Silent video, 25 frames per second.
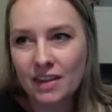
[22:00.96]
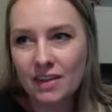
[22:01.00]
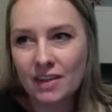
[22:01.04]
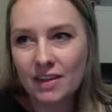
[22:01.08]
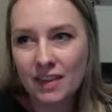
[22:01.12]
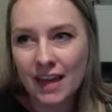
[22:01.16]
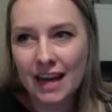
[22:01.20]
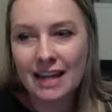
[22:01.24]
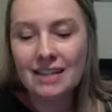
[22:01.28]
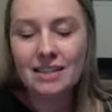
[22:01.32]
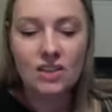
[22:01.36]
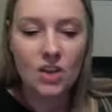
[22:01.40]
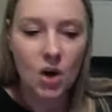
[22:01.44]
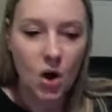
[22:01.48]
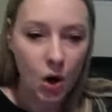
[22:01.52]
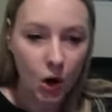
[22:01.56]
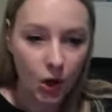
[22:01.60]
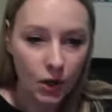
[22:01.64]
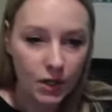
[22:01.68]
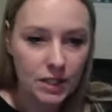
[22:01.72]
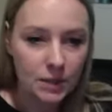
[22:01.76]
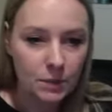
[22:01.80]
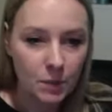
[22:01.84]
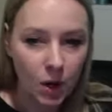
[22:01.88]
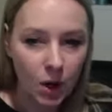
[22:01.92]
that's the
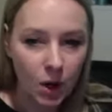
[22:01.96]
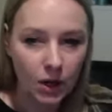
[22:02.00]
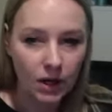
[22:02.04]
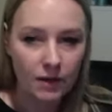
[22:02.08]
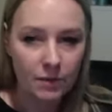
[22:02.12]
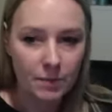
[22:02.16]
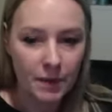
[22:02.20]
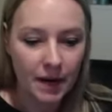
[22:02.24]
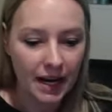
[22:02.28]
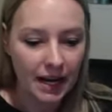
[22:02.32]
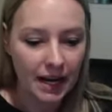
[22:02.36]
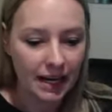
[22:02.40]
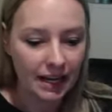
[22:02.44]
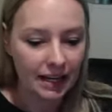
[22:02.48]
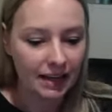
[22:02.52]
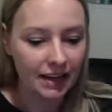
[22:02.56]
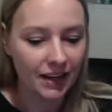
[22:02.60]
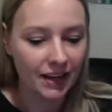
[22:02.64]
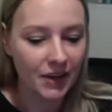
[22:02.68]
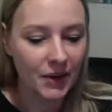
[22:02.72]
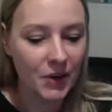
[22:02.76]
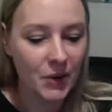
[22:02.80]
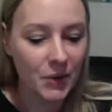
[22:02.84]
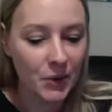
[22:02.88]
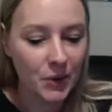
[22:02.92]
hardest part of buying
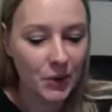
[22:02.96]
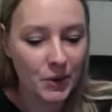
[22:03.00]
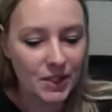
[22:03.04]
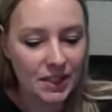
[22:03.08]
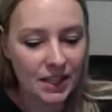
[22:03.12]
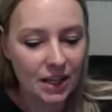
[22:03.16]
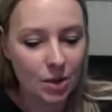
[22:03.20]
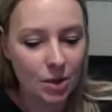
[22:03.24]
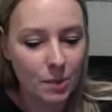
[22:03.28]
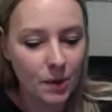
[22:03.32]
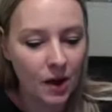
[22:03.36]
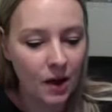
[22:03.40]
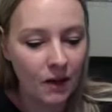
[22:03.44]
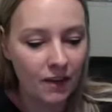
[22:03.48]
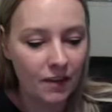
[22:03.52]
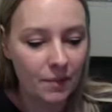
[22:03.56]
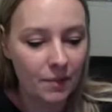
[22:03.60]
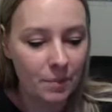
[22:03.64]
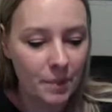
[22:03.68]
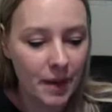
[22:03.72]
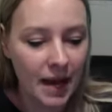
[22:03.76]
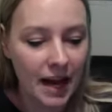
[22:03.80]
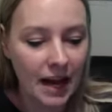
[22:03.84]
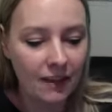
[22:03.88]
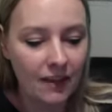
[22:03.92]
a wholesale
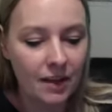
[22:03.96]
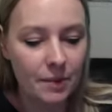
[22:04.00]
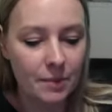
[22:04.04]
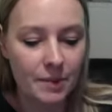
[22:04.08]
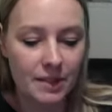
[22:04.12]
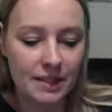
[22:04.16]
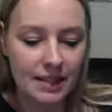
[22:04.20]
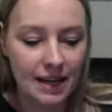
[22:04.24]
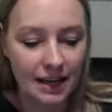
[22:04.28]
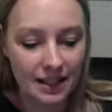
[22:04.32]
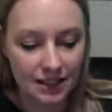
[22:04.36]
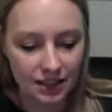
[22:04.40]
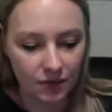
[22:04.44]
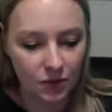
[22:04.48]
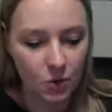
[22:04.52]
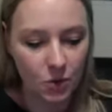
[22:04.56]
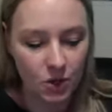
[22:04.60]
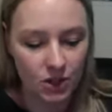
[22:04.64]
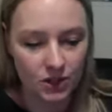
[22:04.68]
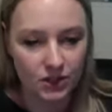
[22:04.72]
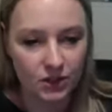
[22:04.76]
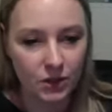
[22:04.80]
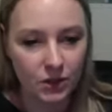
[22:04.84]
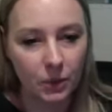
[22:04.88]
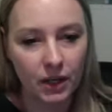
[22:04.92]
pallet, besides of
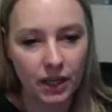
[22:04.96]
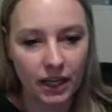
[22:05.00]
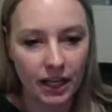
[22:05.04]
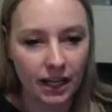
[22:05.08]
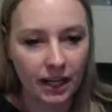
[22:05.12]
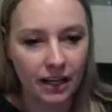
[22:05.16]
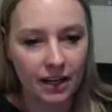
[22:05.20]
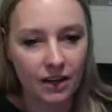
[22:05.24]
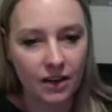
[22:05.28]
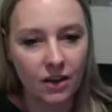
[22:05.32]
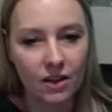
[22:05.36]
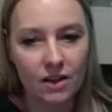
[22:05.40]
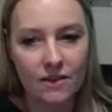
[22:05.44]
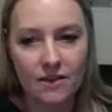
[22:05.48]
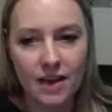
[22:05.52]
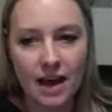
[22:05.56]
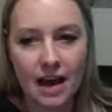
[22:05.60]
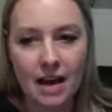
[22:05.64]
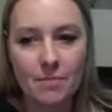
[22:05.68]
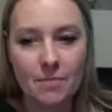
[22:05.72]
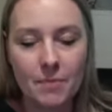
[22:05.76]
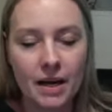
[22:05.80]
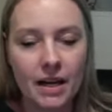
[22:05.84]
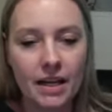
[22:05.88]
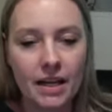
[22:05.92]
course sorting and all of that,
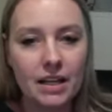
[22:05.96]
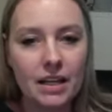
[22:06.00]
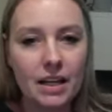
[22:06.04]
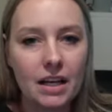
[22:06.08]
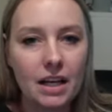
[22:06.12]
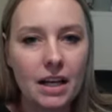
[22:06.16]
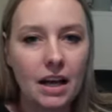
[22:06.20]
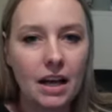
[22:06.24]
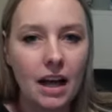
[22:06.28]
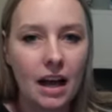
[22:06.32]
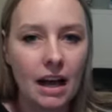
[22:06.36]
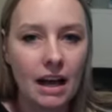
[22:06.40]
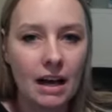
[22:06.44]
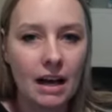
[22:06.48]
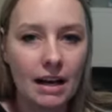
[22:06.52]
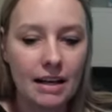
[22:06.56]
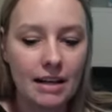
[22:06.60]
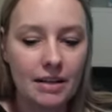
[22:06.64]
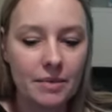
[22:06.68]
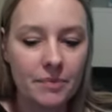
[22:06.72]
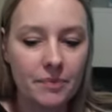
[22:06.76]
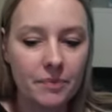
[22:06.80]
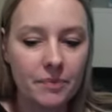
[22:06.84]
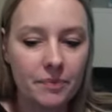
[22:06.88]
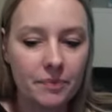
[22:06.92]

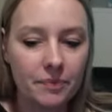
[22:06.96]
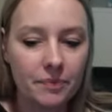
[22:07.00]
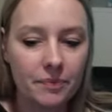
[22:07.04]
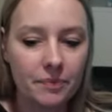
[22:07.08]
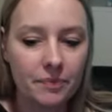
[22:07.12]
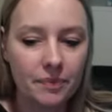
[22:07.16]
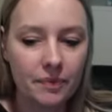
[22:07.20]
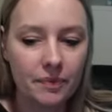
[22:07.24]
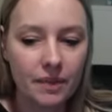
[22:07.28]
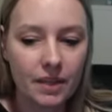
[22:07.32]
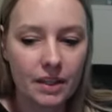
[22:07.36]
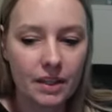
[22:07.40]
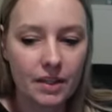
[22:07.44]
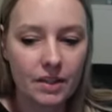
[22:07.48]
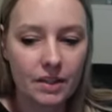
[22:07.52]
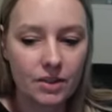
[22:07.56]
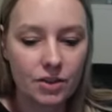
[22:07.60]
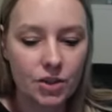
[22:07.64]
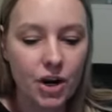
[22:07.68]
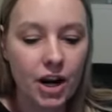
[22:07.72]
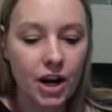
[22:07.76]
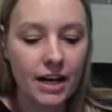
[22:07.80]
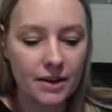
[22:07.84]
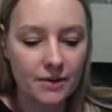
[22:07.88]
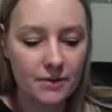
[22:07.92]
but
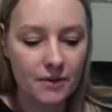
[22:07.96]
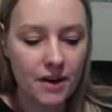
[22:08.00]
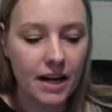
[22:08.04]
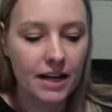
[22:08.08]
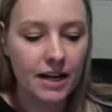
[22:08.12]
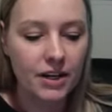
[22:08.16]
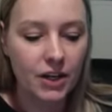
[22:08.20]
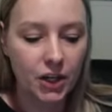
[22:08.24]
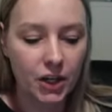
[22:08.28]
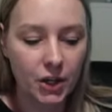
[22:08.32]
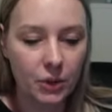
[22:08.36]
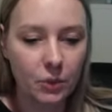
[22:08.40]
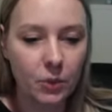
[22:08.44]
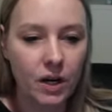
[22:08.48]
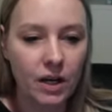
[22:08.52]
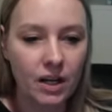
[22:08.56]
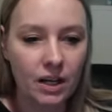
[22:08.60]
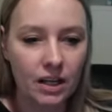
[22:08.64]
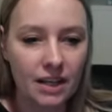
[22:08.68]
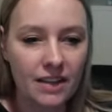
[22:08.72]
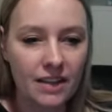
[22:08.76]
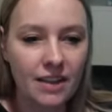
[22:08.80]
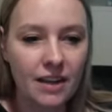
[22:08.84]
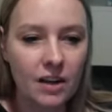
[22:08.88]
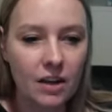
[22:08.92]
trying to find a good one.
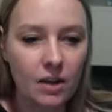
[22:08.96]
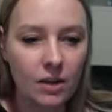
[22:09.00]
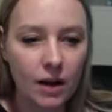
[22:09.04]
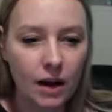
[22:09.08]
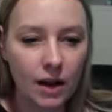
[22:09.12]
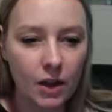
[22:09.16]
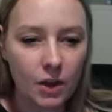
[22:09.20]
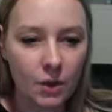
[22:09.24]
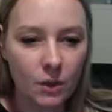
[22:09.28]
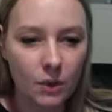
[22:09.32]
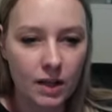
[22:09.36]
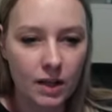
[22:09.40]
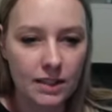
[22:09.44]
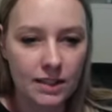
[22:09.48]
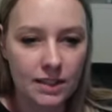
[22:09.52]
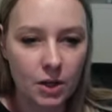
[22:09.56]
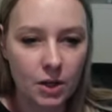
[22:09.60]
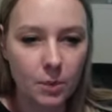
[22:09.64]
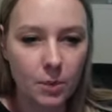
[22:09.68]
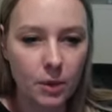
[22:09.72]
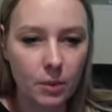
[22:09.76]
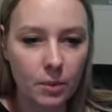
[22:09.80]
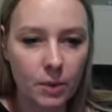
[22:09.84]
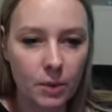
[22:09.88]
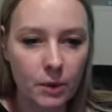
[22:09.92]
I think a lot of the ones that are
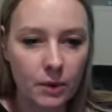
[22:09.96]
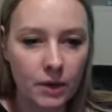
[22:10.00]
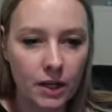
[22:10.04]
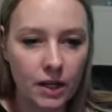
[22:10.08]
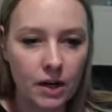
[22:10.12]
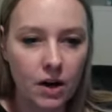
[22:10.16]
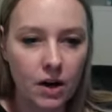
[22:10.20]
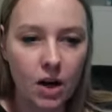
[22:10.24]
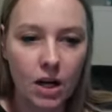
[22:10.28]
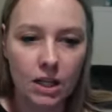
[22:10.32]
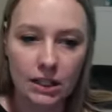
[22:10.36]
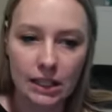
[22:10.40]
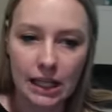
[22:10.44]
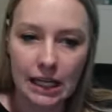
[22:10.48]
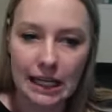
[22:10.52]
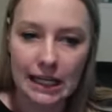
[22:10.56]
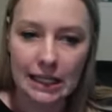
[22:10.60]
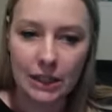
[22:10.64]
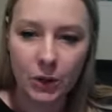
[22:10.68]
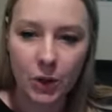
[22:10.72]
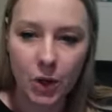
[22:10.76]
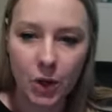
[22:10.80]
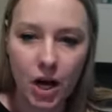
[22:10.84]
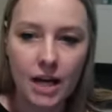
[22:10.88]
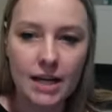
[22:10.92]
promoted online
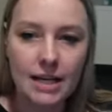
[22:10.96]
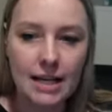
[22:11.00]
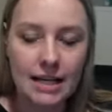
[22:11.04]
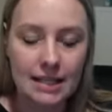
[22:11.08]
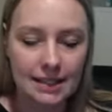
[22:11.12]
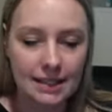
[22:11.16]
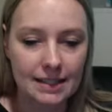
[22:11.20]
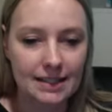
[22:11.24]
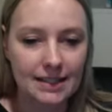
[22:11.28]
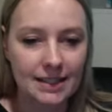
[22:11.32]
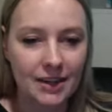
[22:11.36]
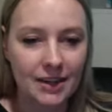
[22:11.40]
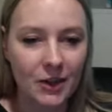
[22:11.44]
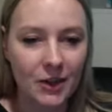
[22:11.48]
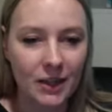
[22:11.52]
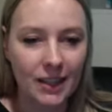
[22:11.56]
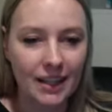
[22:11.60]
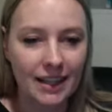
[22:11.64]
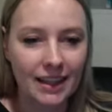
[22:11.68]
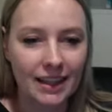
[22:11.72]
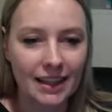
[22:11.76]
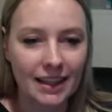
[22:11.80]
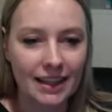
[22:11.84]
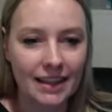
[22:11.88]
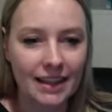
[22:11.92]
are not
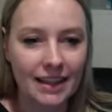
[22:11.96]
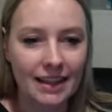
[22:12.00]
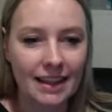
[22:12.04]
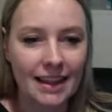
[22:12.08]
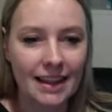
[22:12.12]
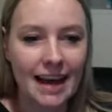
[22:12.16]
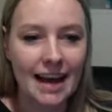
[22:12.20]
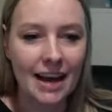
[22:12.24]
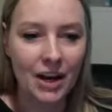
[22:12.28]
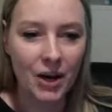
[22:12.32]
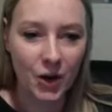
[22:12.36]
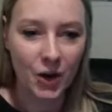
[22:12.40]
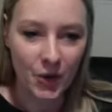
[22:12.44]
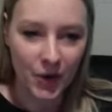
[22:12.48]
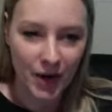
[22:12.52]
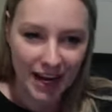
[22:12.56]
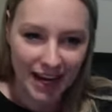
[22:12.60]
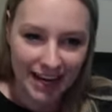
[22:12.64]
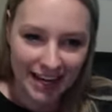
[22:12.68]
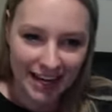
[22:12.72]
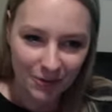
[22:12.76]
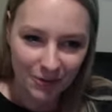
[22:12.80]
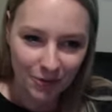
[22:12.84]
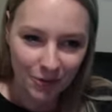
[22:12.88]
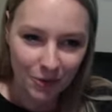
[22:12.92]
necessarily that
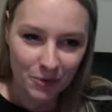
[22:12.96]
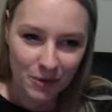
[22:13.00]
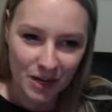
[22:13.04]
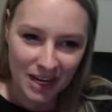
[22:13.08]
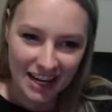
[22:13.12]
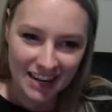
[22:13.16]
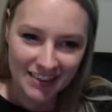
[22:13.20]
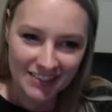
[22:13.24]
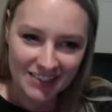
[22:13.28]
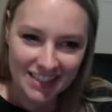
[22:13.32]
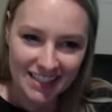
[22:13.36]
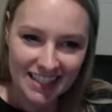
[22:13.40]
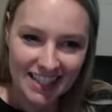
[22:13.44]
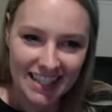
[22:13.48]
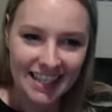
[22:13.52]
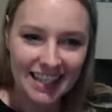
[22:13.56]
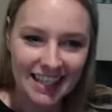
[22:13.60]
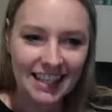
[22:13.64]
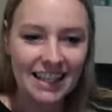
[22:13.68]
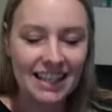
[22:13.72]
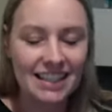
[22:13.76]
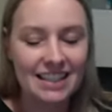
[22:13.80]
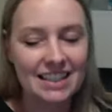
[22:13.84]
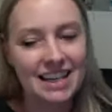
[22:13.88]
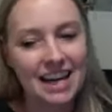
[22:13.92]
great from what I've
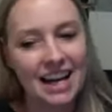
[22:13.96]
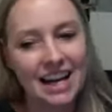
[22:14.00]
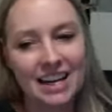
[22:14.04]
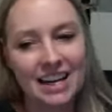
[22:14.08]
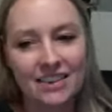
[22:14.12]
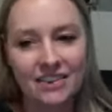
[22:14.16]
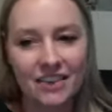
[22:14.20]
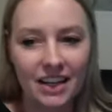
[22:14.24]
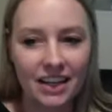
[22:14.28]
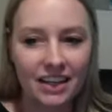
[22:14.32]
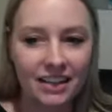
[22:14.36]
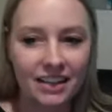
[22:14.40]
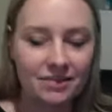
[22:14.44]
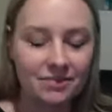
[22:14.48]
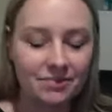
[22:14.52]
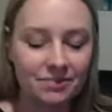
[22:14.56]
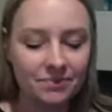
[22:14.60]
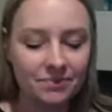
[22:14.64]
seen. It's kind of a